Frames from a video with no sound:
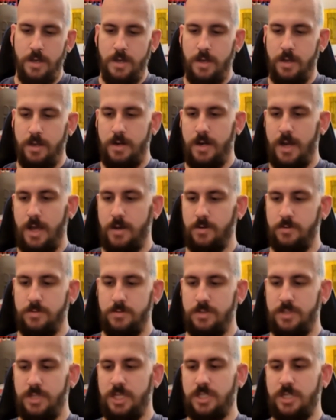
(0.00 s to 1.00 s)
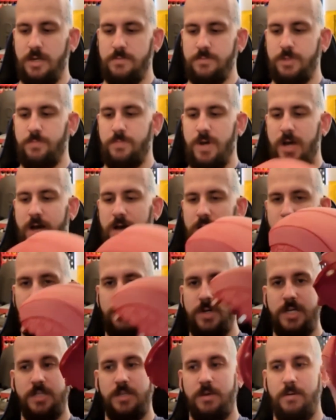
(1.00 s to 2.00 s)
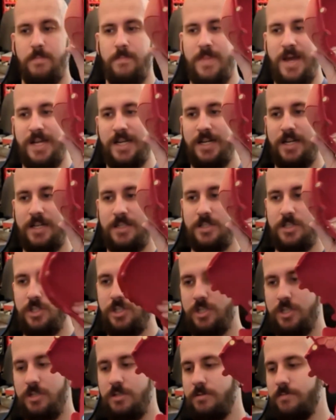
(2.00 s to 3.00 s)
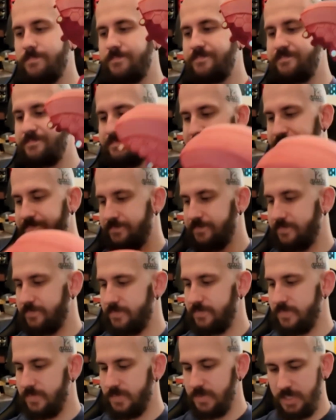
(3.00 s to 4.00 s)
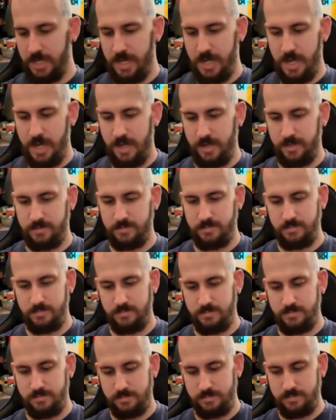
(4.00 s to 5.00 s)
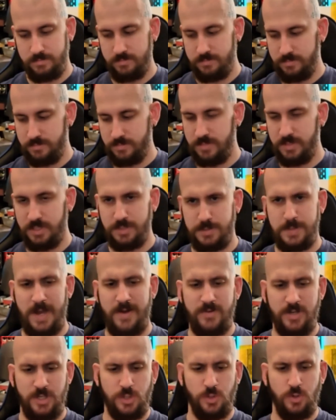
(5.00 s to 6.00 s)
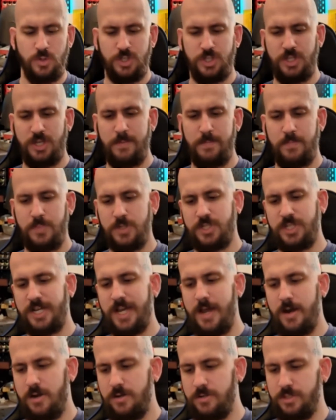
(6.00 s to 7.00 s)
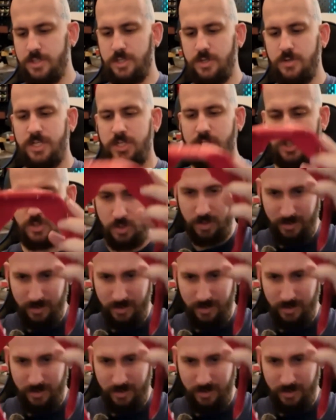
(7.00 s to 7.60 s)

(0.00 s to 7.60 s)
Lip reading: Now, this comes apart with magnets, and it's very sort of simple to get on. So this sort of